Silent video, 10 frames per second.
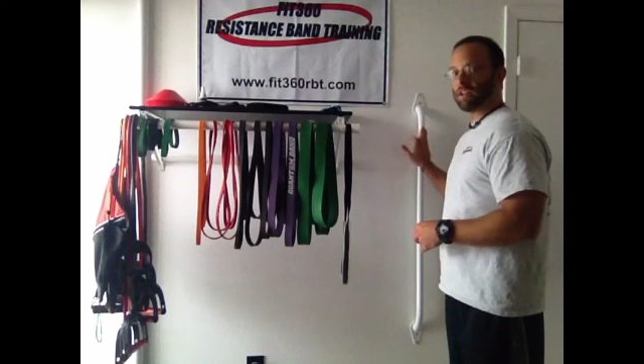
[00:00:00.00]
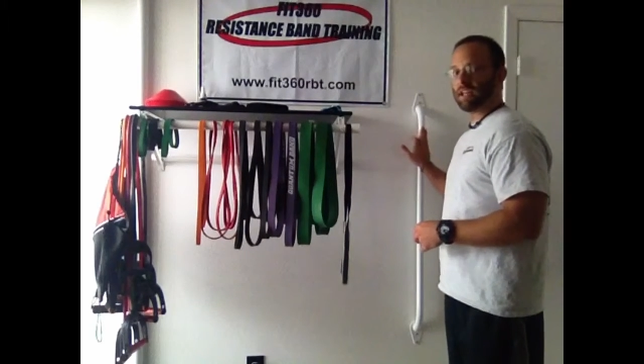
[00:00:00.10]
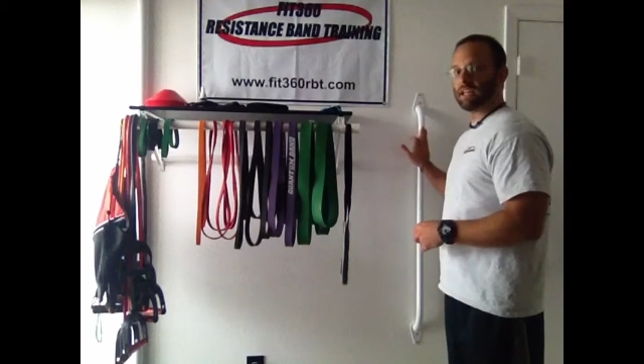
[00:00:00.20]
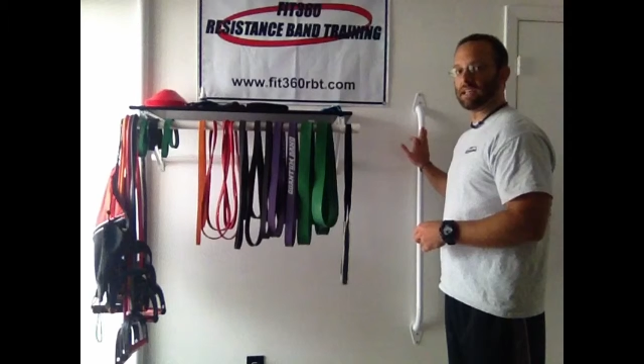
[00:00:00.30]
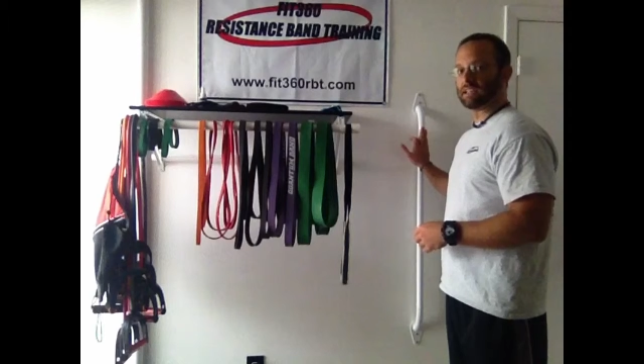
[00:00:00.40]

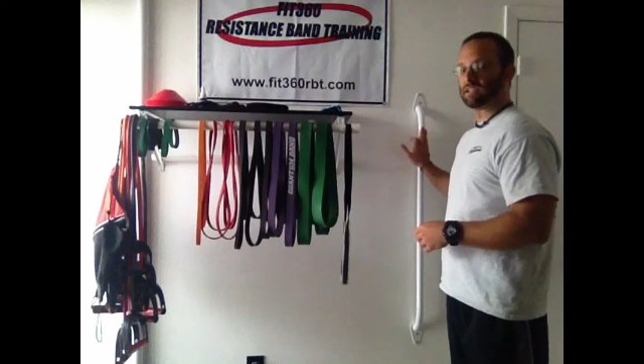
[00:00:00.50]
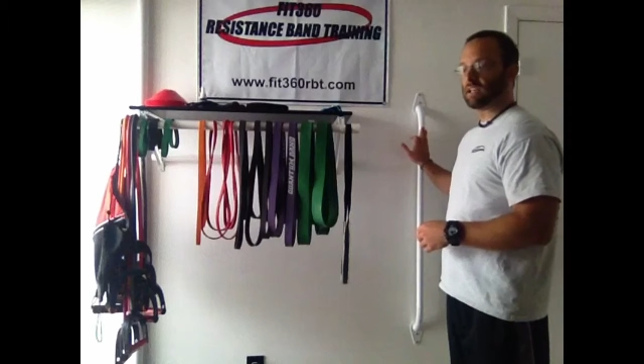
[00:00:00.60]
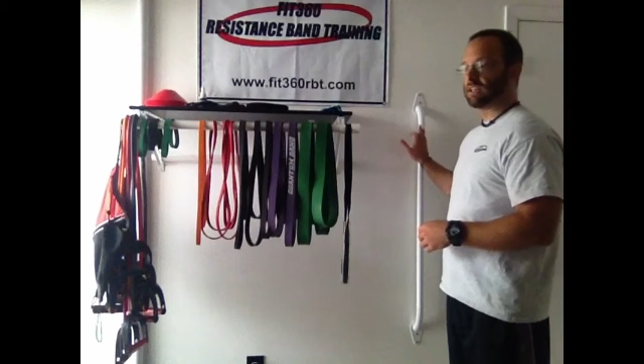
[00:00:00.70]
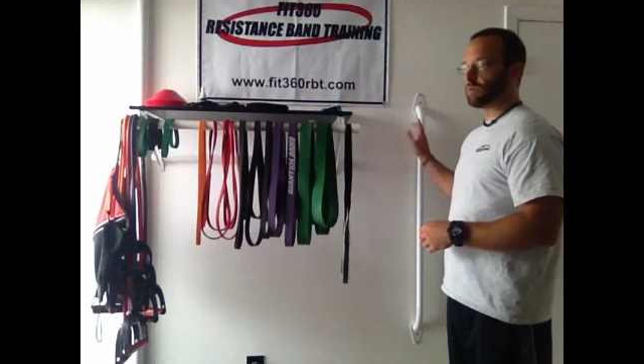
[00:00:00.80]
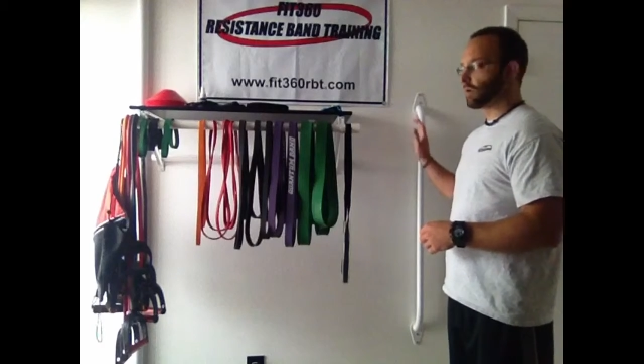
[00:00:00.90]
these,
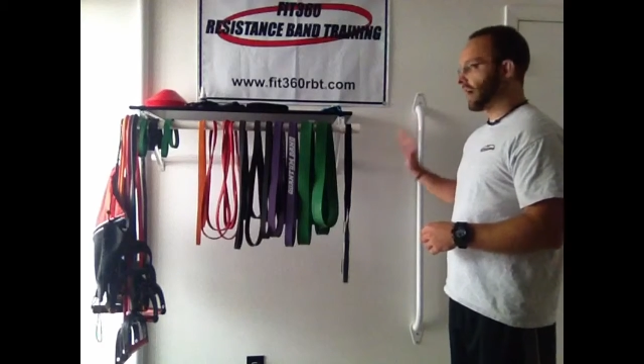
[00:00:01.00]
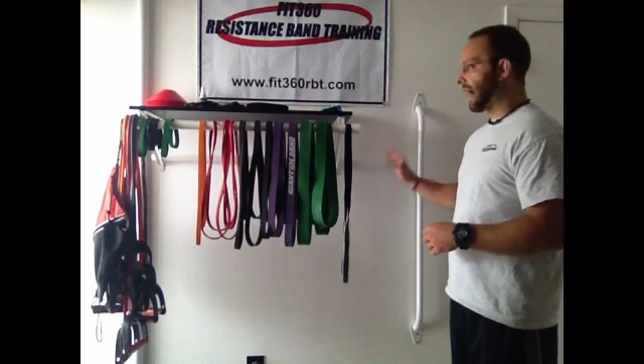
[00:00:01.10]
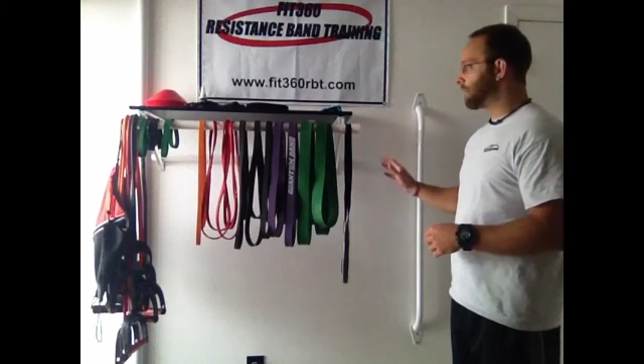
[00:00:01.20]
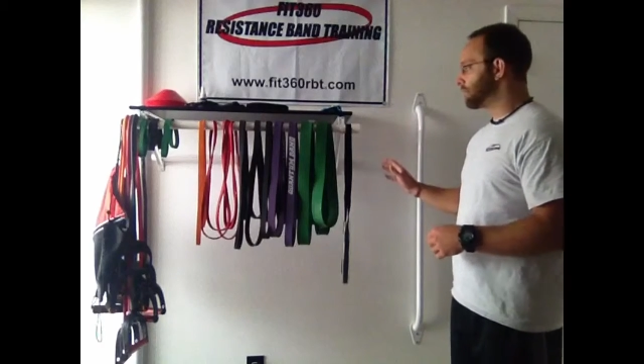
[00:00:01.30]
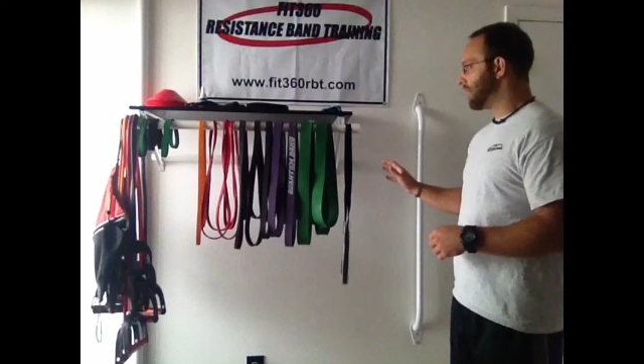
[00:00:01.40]
then what I
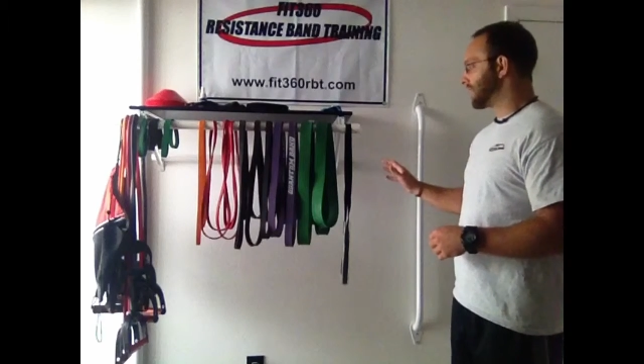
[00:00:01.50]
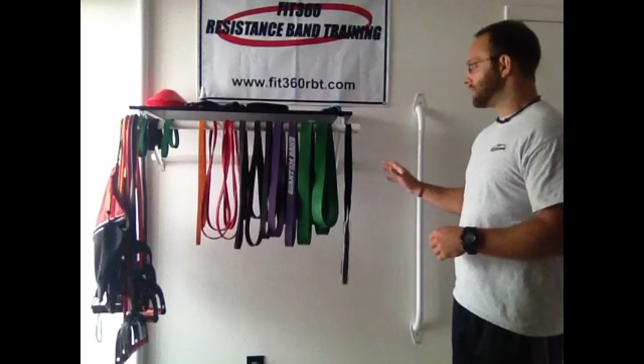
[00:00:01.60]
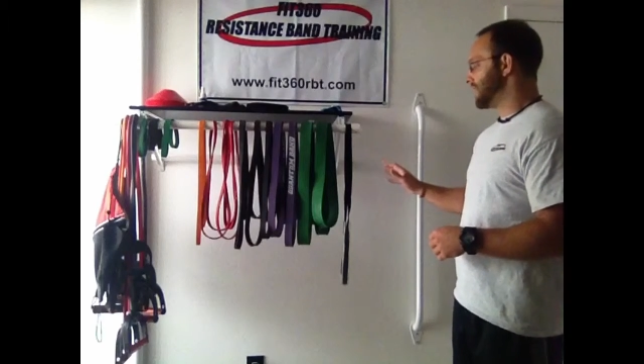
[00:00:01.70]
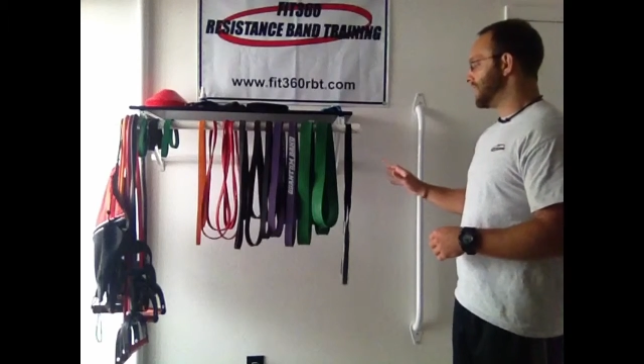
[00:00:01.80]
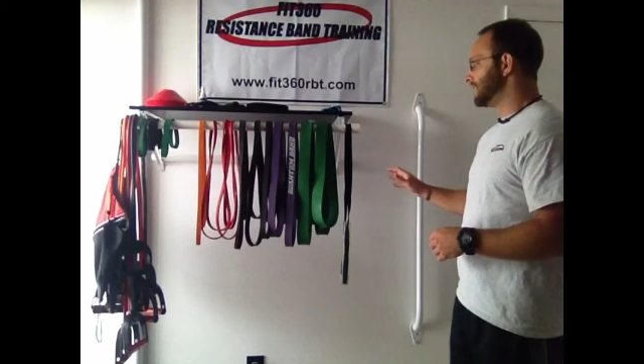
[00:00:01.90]
would
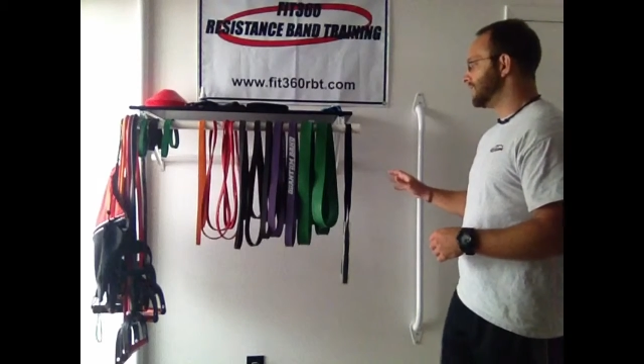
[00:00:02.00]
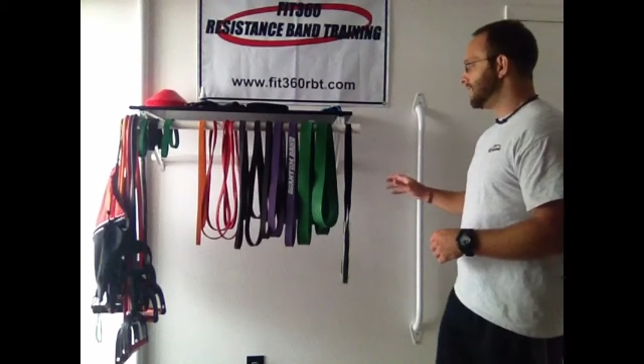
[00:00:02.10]
recommend